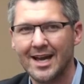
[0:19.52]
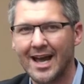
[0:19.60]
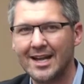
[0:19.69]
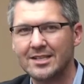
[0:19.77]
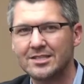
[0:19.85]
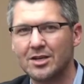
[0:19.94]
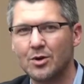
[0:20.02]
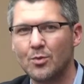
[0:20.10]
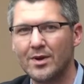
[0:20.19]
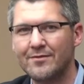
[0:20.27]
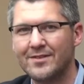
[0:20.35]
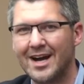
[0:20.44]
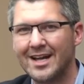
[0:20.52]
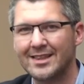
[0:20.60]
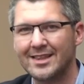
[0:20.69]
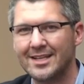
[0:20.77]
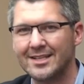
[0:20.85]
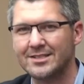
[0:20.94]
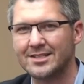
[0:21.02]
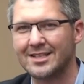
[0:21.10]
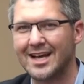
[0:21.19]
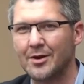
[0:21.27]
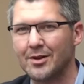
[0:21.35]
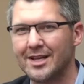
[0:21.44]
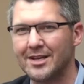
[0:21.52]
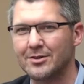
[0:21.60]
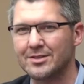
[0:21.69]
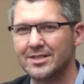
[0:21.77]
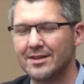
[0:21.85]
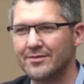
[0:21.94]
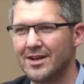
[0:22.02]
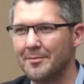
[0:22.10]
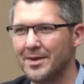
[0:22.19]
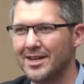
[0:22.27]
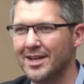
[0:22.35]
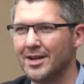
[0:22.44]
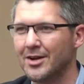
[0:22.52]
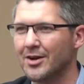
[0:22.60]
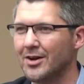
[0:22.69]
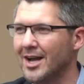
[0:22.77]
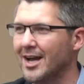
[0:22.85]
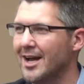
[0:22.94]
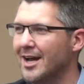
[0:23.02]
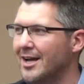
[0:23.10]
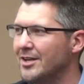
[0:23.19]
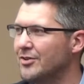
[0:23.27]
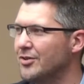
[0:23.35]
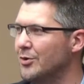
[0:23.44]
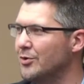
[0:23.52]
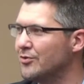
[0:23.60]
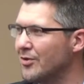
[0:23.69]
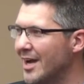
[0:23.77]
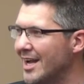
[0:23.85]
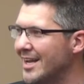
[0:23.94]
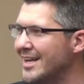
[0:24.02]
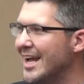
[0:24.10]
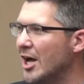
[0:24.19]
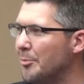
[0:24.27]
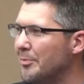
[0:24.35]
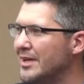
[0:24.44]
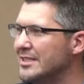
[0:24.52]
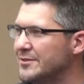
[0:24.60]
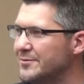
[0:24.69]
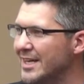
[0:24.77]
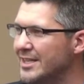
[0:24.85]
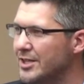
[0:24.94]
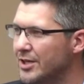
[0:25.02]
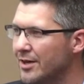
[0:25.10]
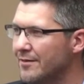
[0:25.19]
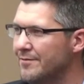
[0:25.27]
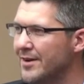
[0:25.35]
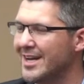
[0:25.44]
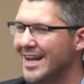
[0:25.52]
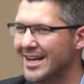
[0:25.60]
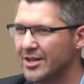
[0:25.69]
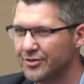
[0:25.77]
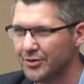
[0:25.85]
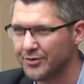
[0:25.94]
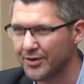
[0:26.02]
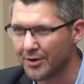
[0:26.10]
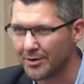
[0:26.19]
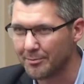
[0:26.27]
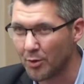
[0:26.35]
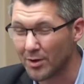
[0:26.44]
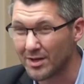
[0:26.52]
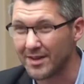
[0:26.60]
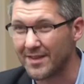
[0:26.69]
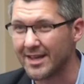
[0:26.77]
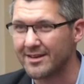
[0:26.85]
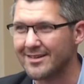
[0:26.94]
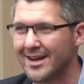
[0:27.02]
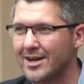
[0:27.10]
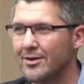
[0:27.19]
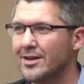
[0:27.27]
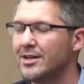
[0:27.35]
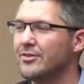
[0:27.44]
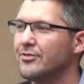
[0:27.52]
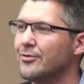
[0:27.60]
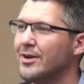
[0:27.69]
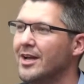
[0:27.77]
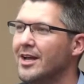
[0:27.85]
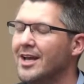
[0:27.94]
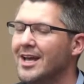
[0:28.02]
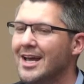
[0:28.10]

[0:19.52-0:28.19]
And so we've got these cloud leaders that have come in here uh, to try and help us fight the good fight on issues that are important to the entire industry.